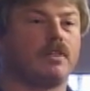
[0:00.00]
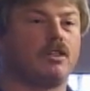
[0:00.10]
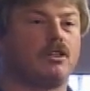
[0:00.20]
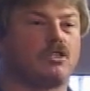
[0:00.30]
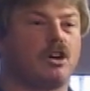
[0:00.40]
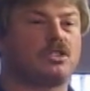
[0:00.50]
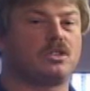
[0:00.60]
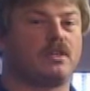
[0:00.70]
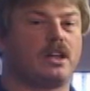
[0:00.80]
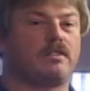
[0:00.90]
There's
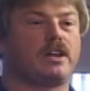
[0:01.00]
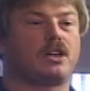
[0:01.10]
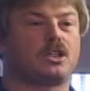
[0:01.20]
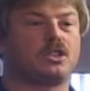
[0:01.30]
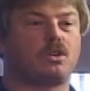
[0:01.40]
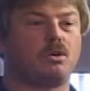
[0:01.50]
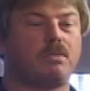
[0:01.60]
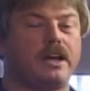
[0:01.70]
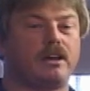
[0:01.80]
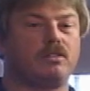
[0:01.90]
also an elevator control
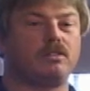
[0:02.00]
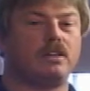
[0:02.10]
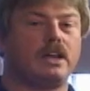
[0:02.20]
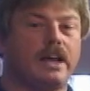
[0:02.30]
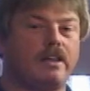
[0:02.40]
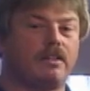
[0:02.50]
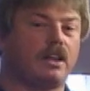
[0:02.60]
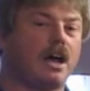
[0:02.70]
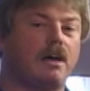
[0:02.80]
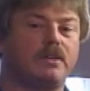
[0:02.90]
panel in the
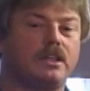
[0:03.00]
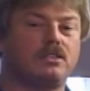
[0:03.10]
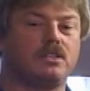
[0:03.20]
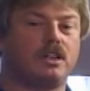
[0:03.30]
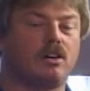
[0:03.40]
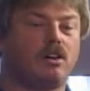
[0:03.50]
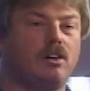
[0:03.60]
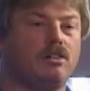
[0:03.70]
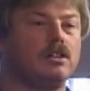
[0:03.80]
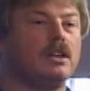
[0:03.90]
lobby at City
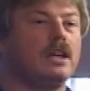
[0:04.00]
Hall.